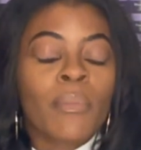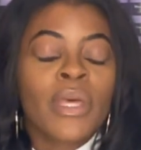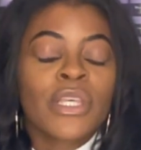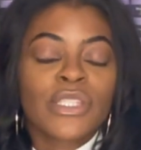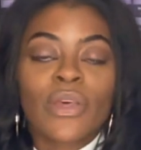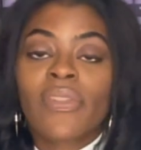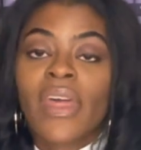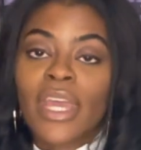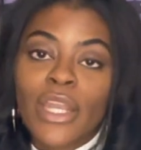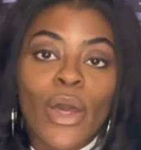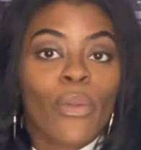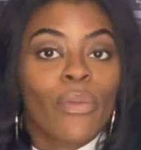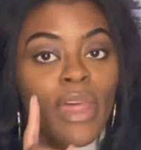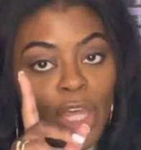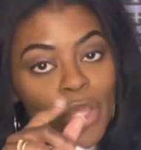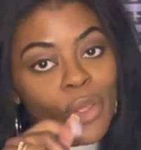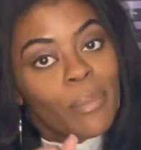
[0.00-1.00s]
so they know
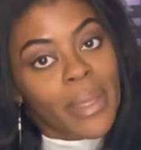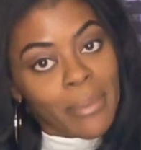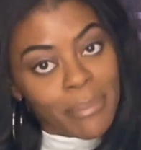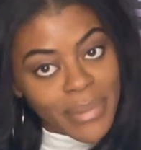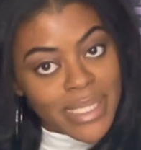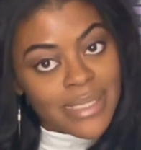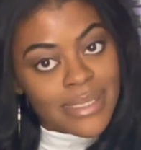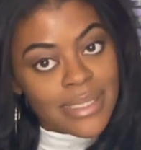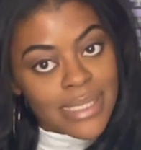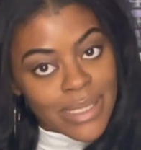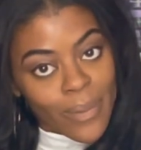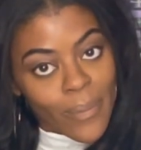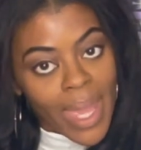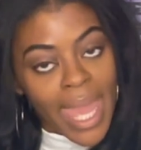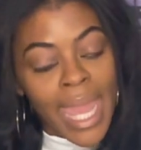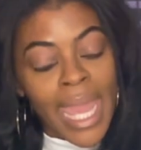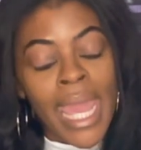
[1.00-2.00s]
that you mean business,
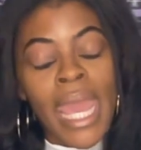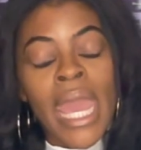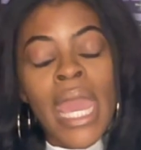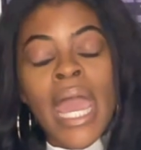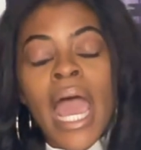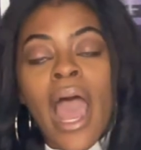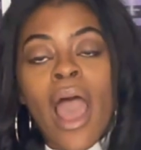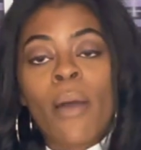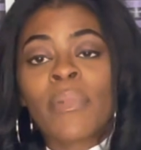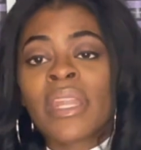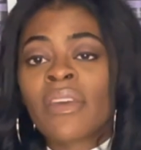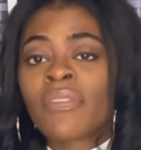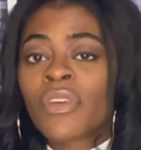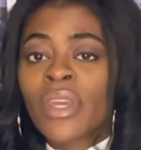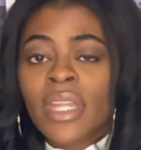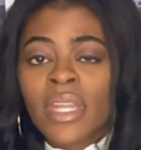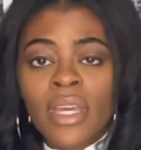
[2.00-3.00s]
okay? And if
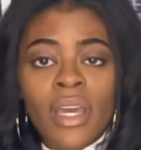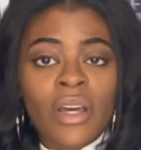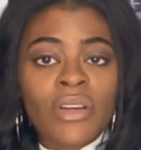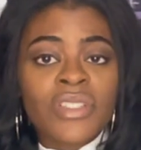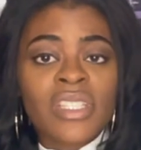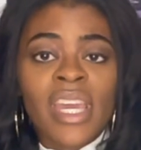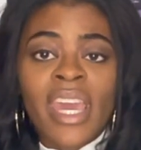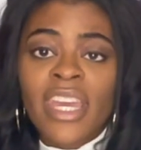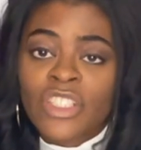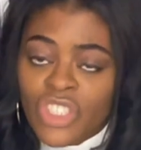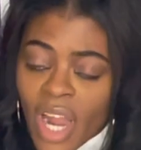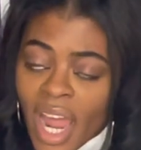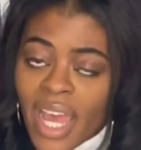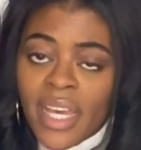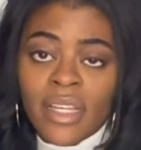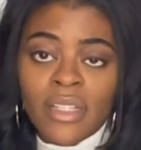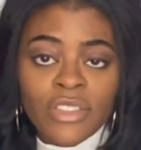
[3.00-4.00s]
you can negotiate,
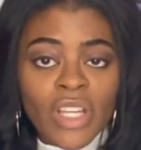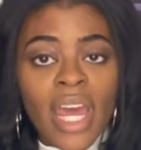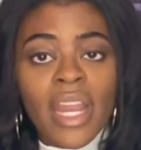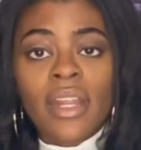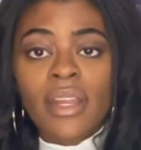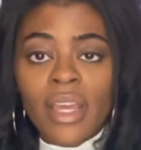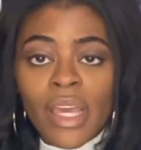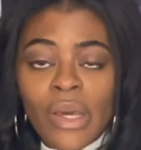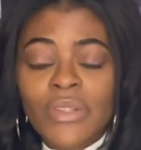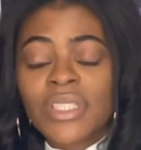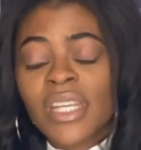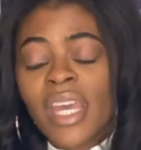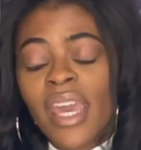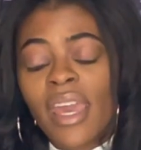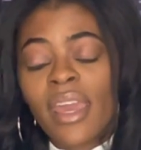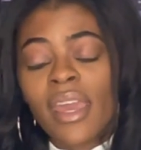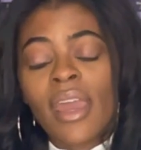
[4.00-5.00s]
try to
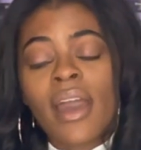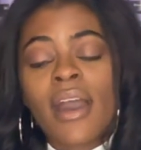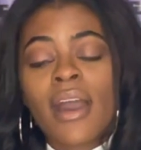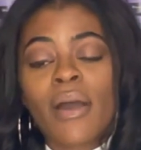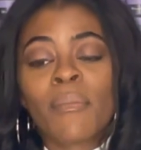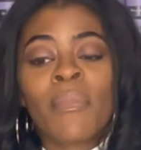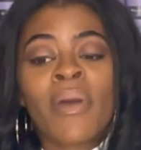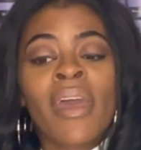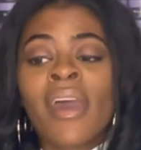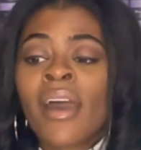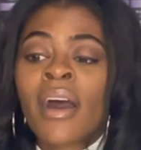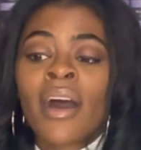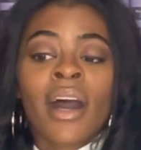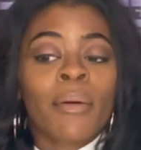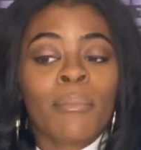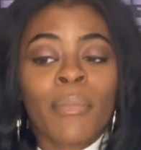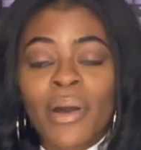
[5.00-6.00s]
negotiate.
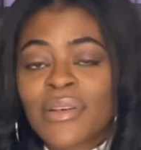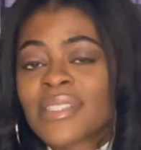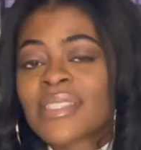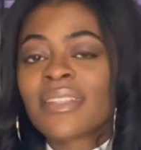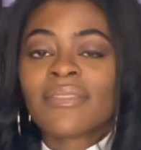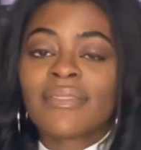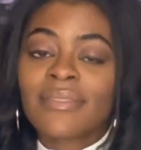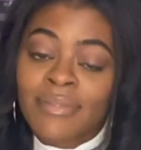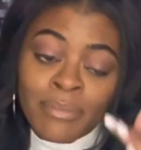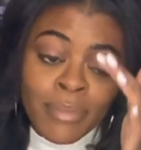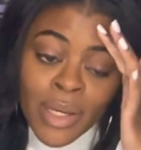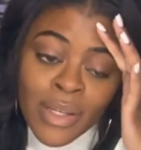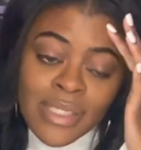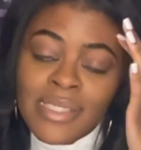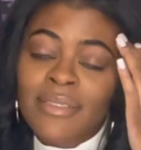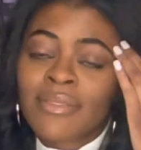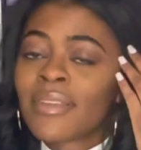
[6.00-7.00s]
Most
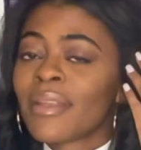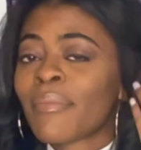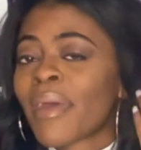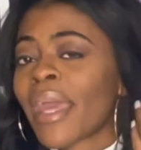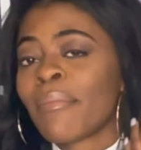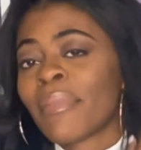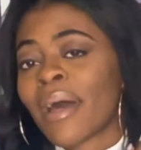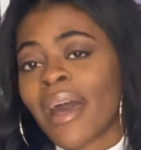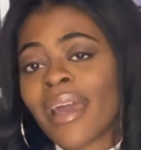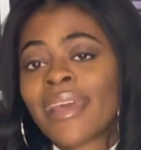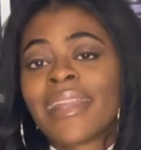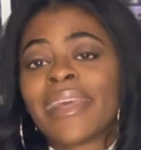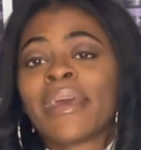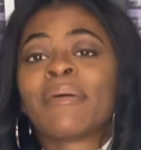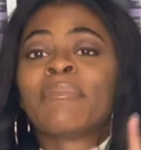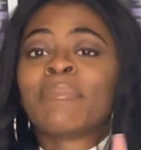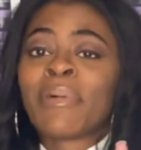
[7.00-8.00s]
of them ain't buying
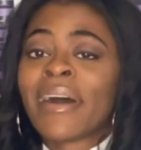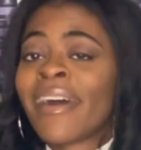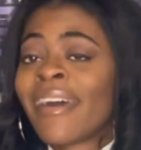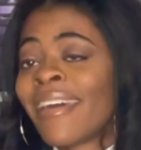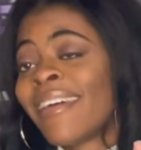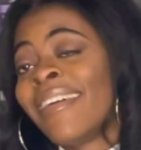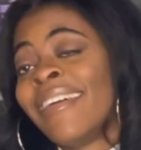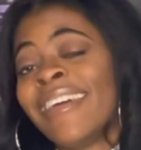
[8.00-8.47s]
it, but